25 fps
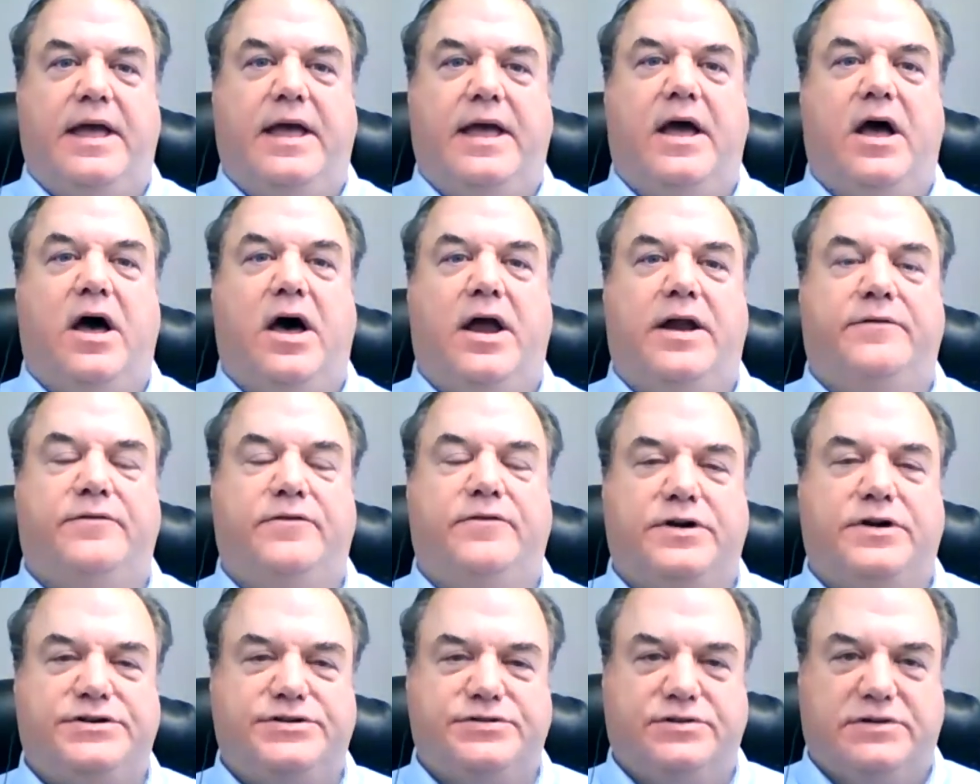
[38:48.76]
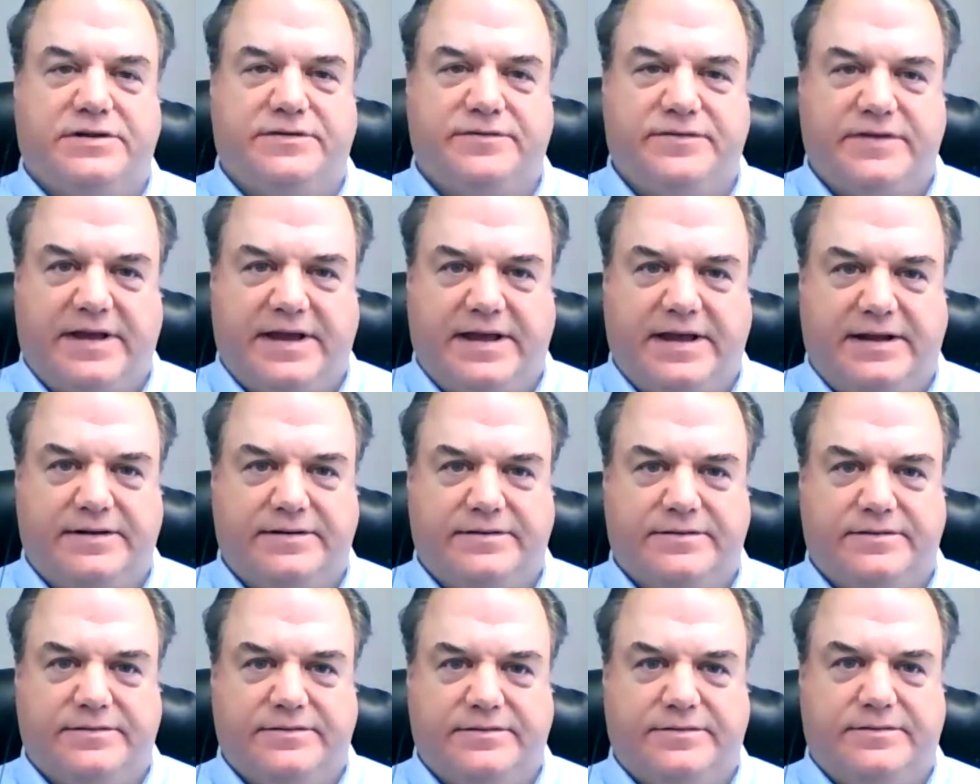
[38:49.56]
on a virtual event,
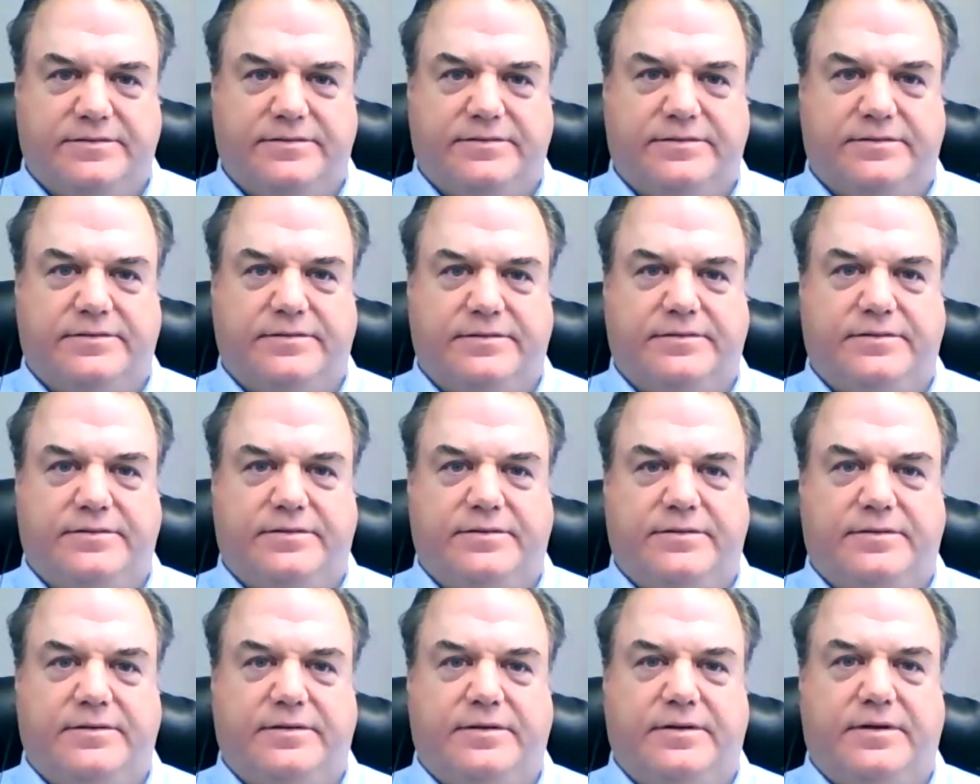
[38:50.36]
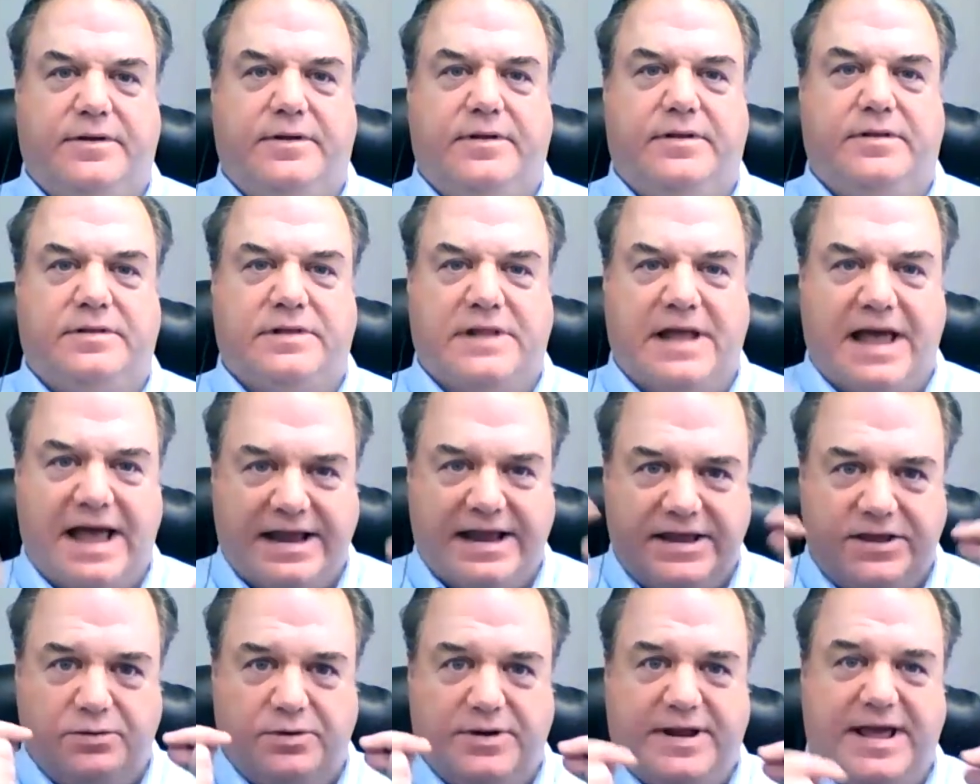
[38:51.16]

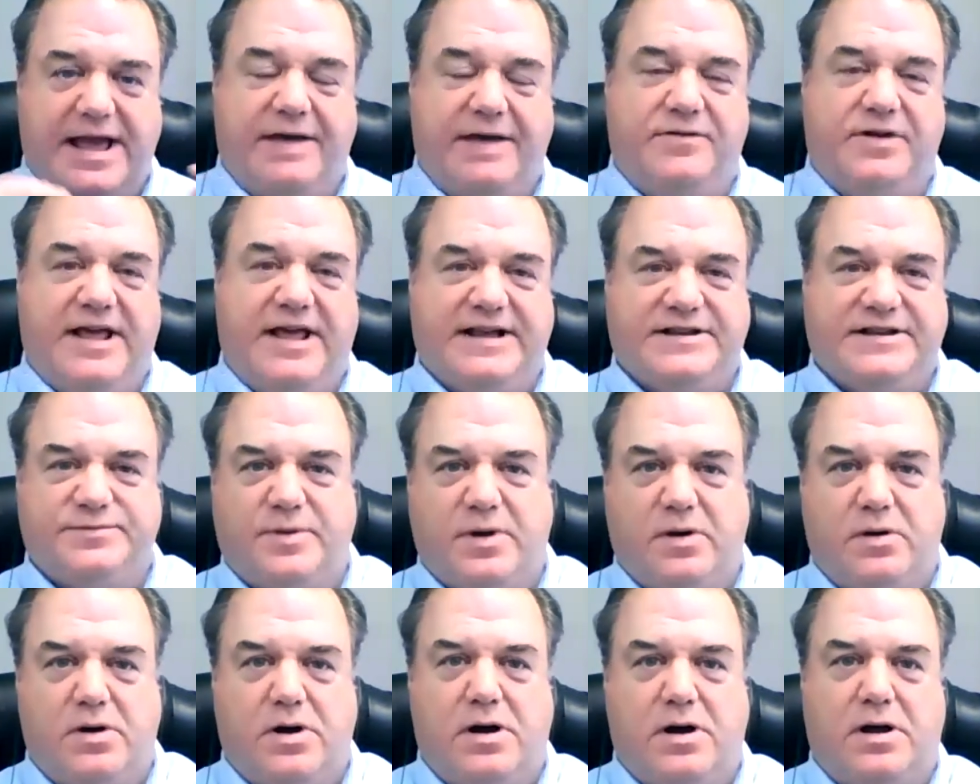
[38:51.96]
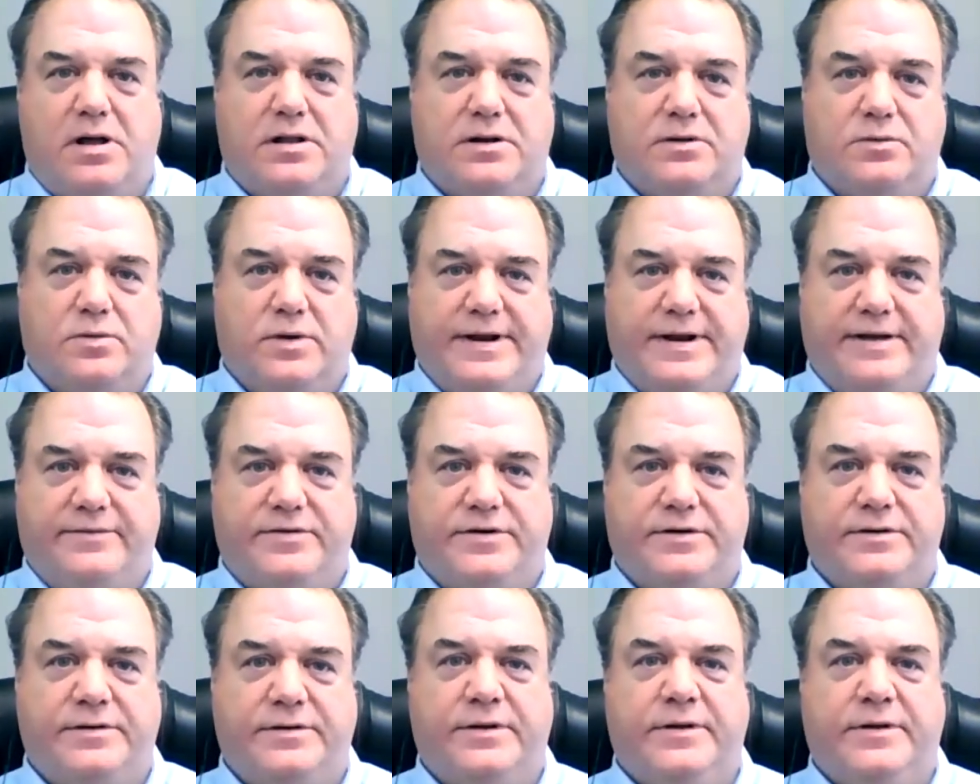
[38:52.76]
like you would have an expo hall or whatever,